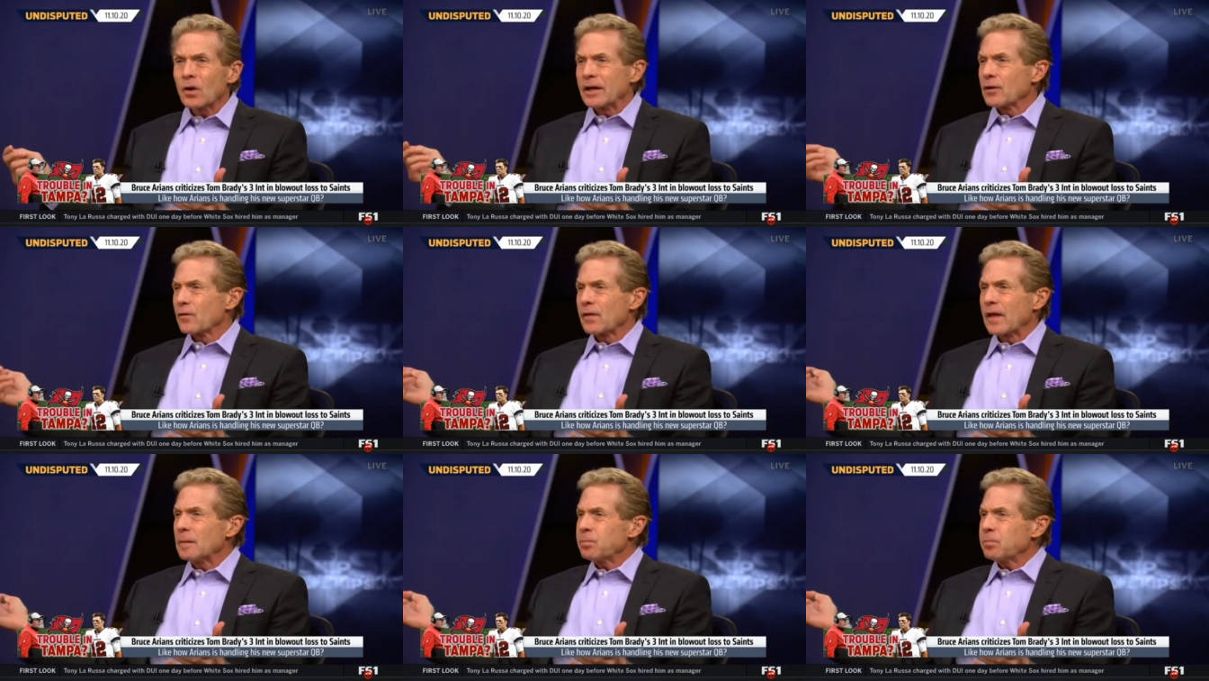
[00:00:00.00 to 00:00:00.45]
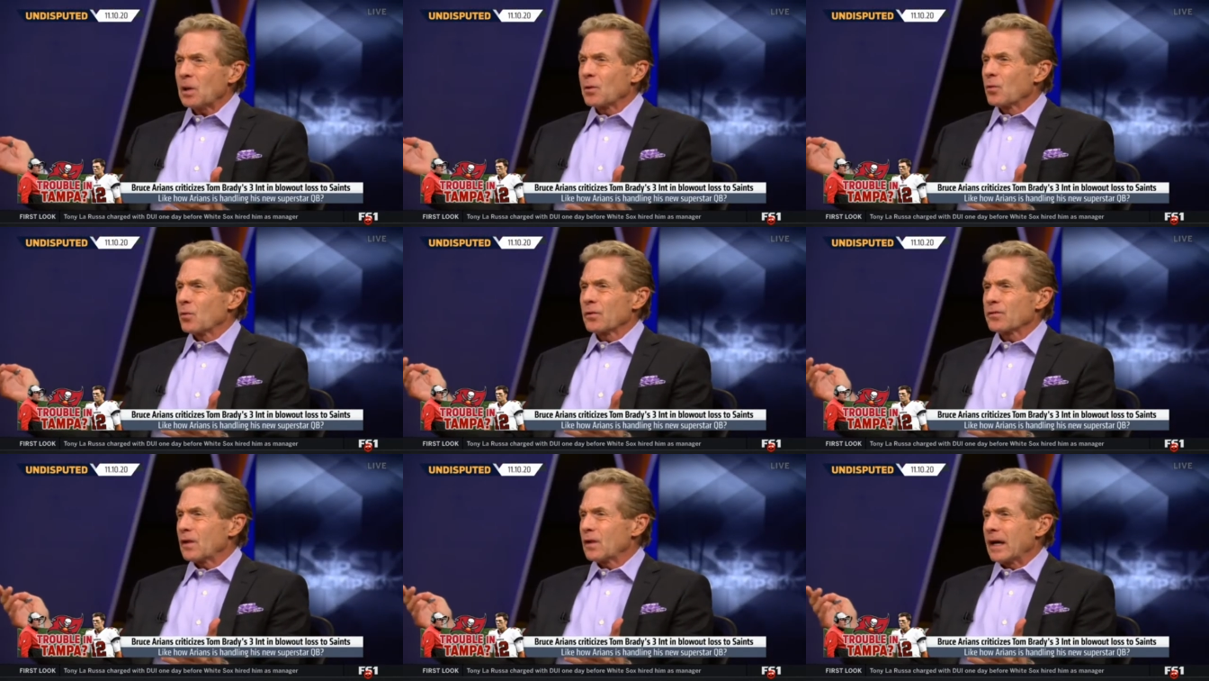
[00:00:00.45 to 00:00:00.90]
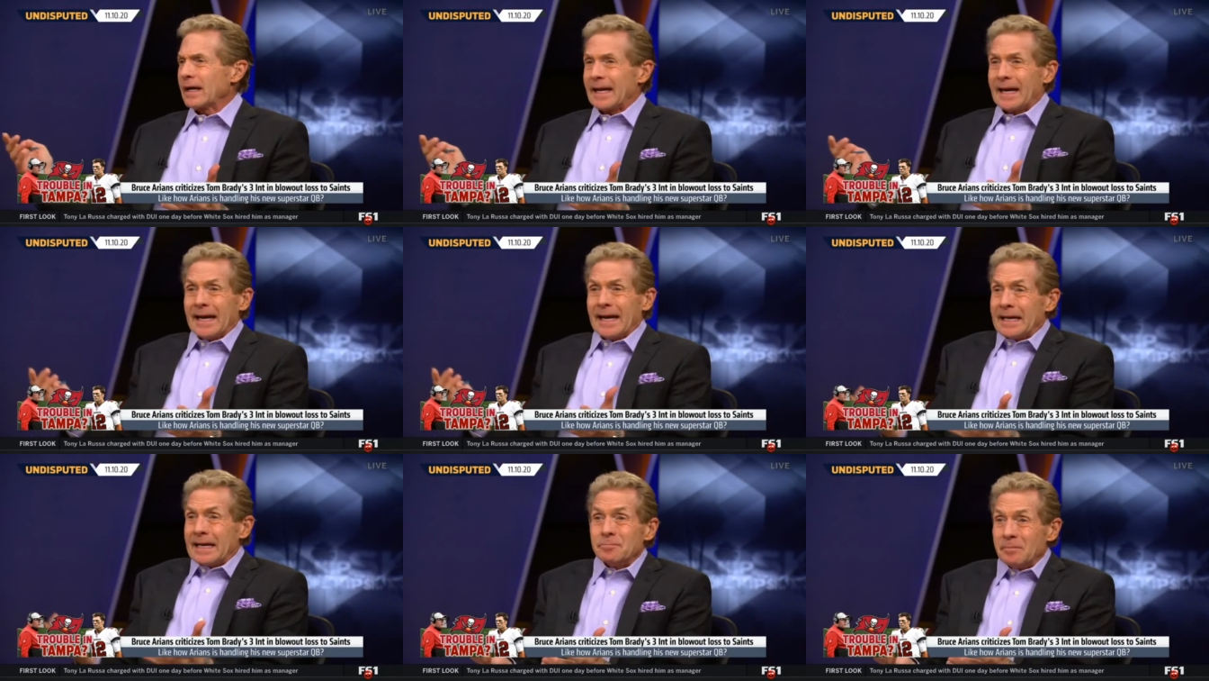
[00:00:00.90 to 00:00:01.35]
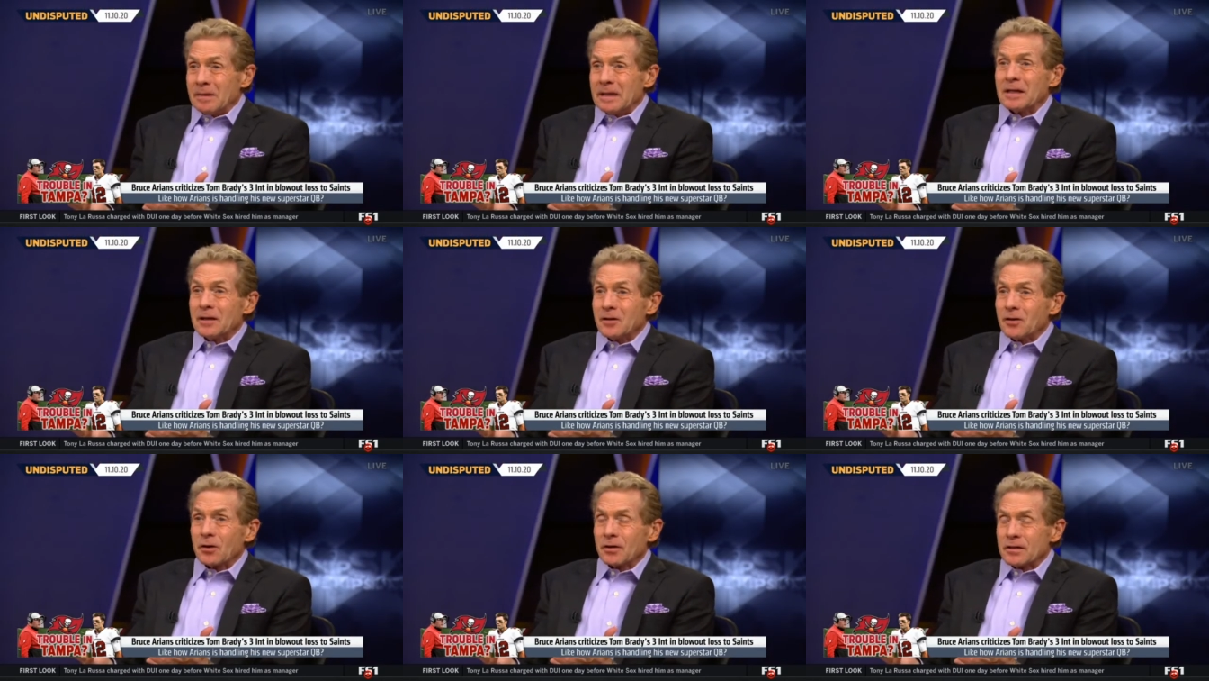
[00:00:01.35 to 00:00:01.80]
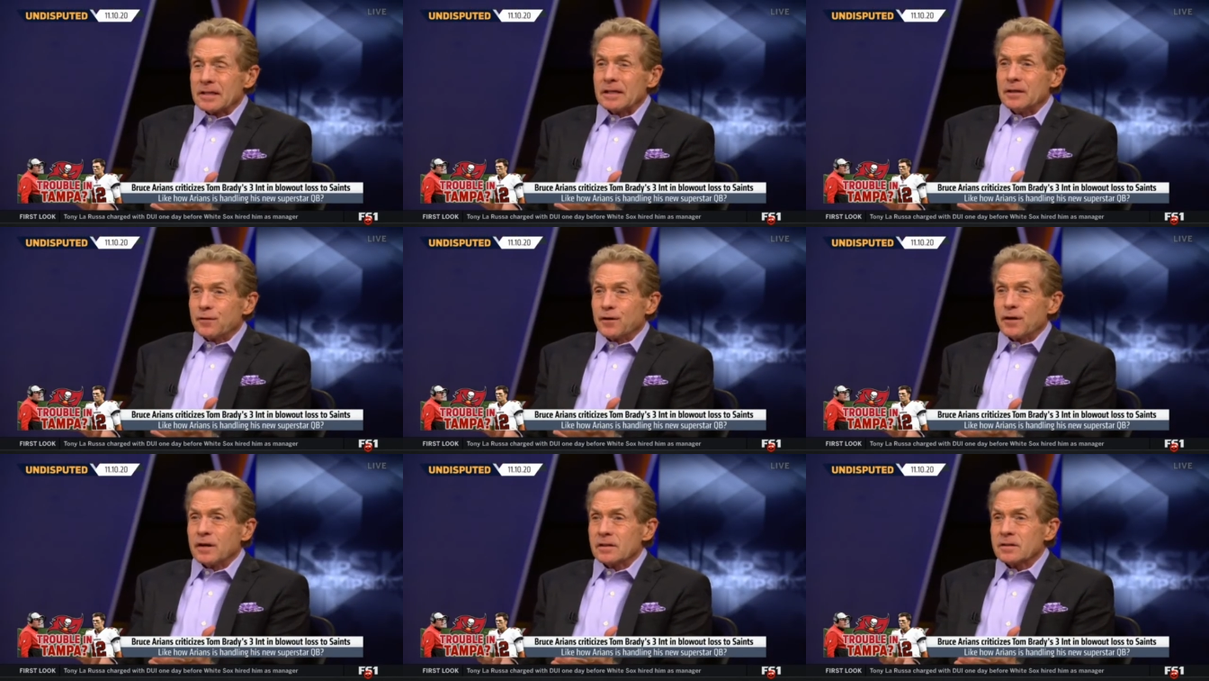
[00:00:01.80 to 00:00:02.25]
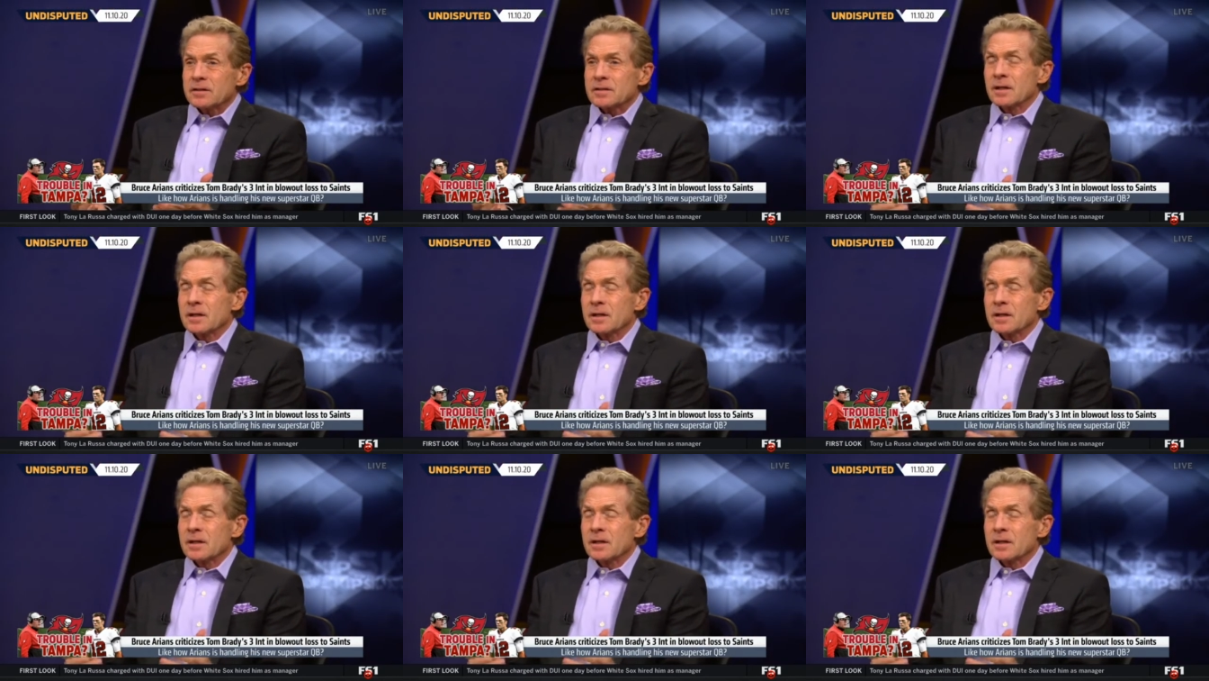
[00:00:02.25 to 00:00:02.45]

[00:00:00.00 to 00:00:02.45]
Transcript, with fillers: Wait, are they playing with like eight men on defense?